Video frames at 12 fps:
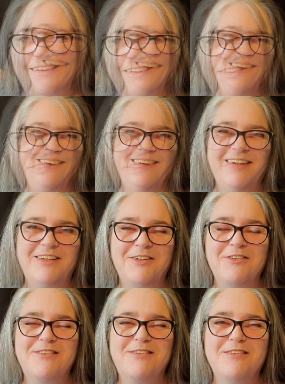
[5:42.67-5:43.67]
I don't know.
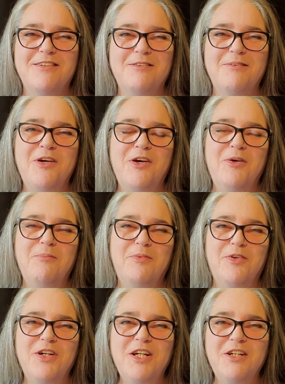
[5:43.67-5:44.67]
Use the
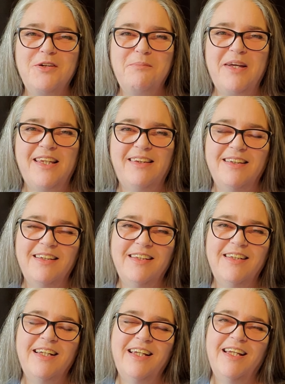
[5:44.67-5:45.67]
burrito
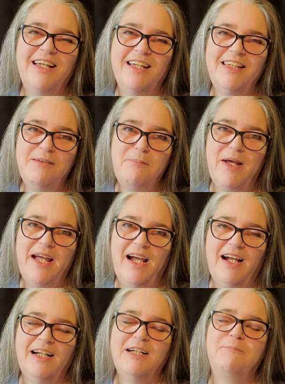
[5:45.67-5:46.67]
method in the
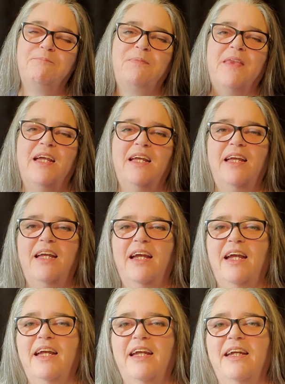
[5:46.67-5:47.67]
back,
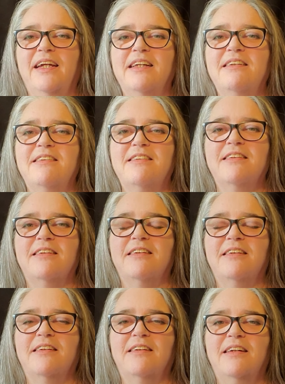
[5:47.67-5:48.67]
and
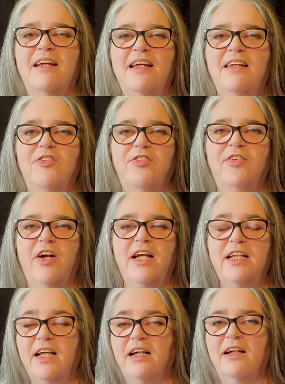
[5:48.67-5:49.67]
in the
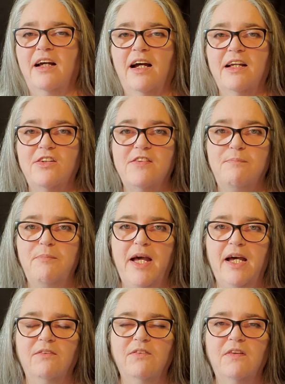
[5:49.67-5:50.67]
front, I just
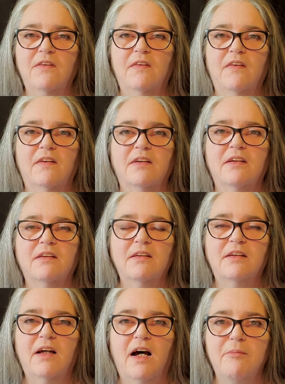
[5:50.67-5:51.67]
bound the
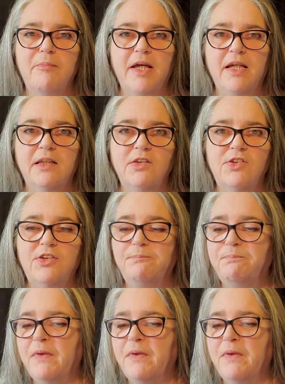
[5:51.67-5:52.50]
top edge.